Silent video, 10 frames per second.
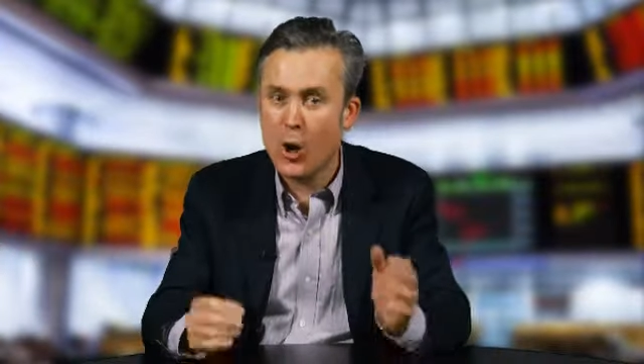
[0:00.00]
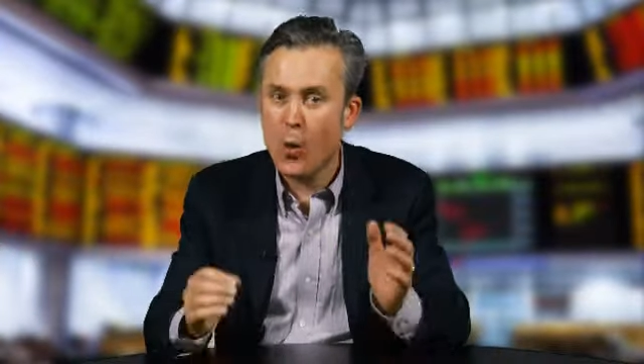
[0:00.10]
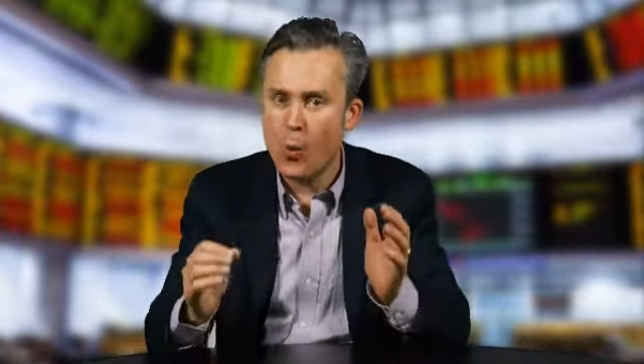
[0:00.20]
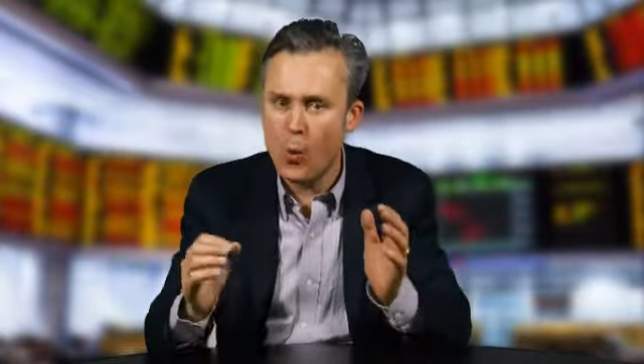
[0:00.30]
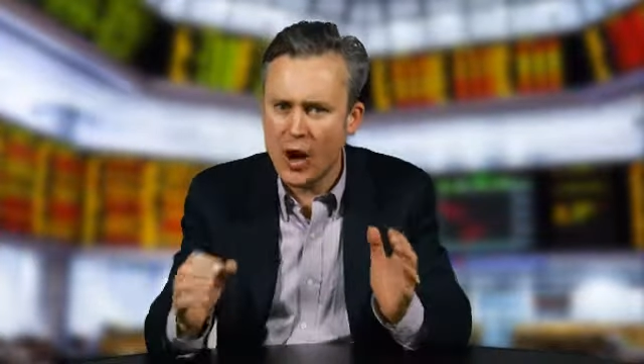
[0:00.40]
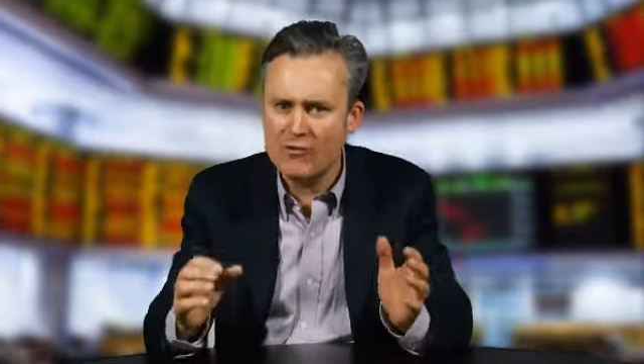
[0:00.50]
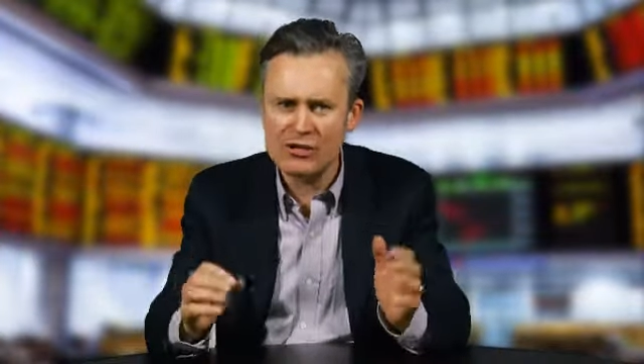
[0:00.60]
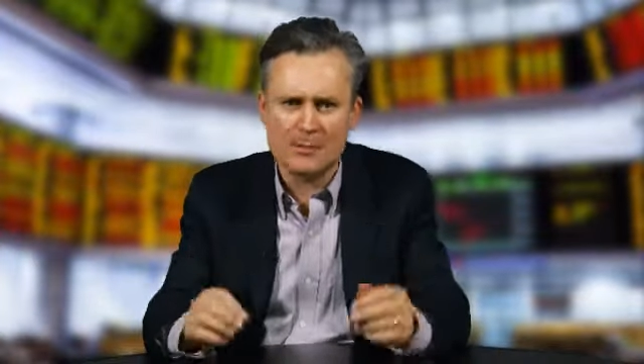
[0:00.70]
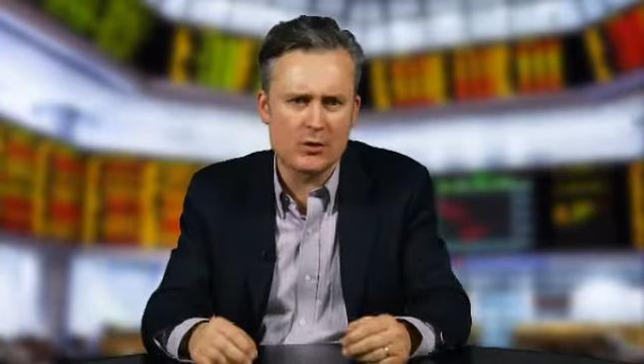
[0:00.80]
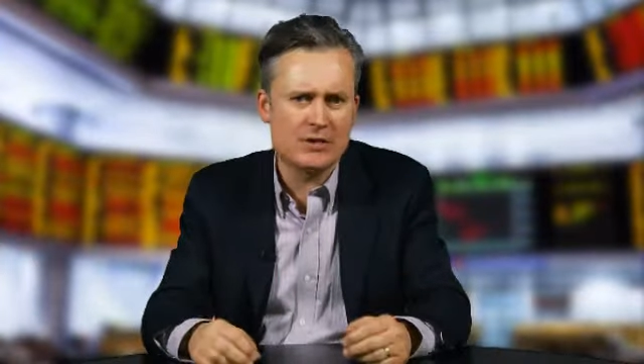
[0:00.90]
One
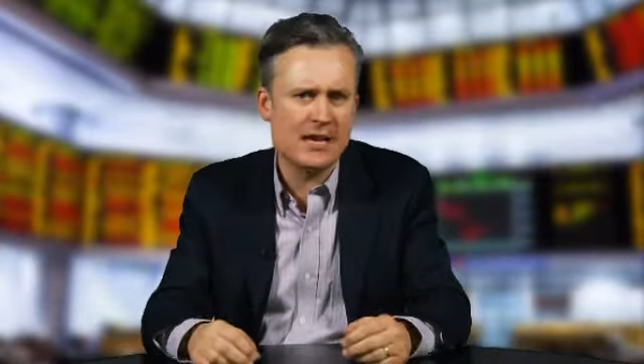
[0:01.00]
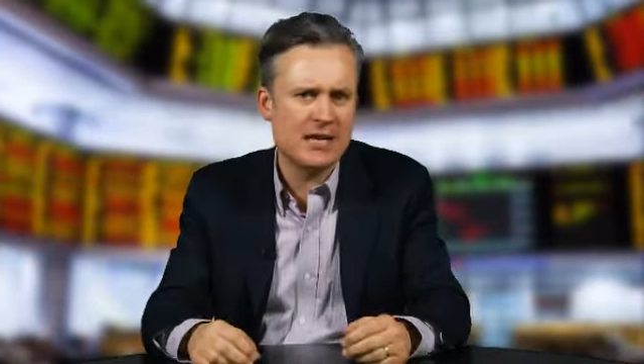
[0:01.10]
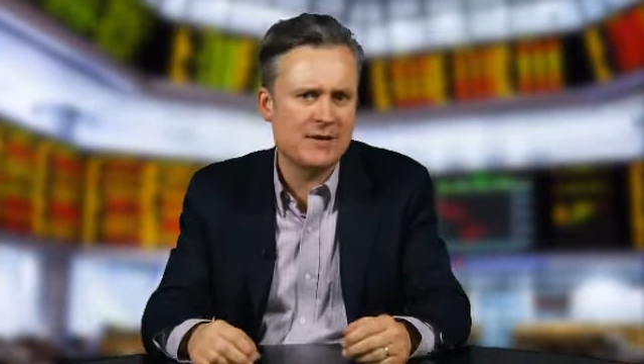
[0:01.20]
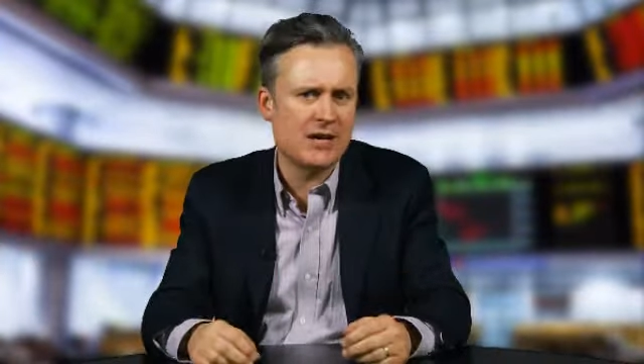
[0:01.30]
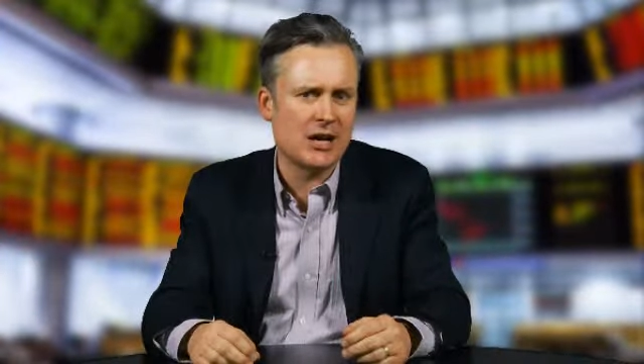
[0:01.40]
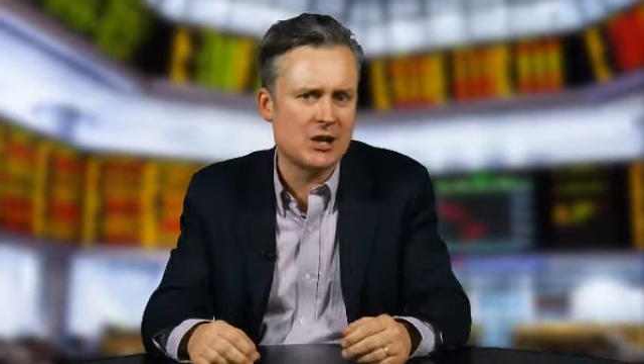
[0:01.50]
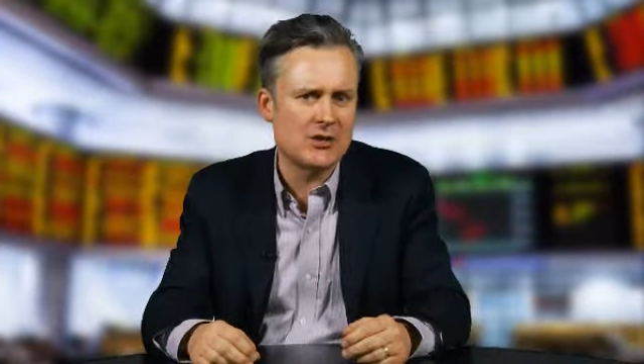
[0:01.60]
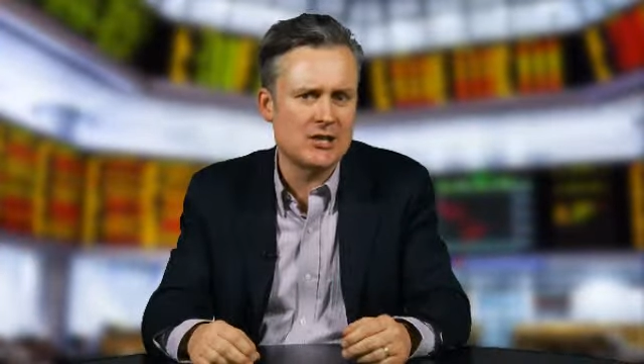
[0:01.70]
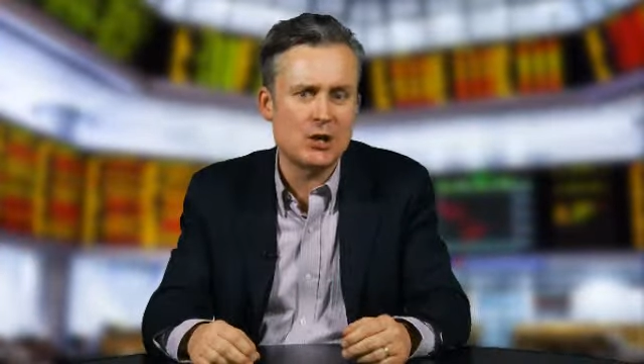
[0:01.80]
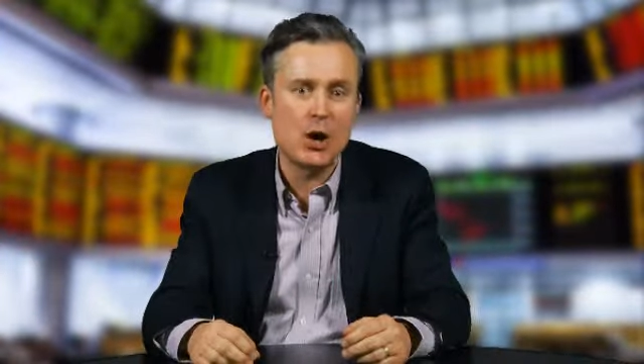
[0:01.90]
response is for
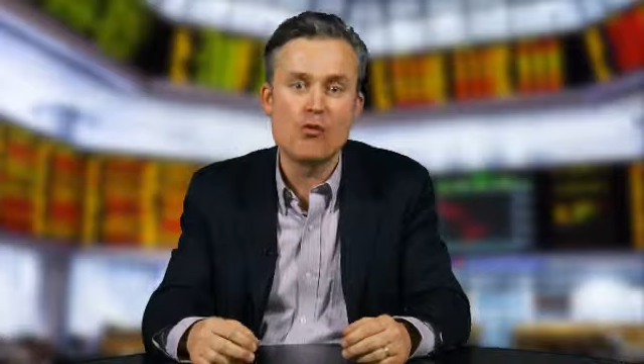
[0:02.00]
countries to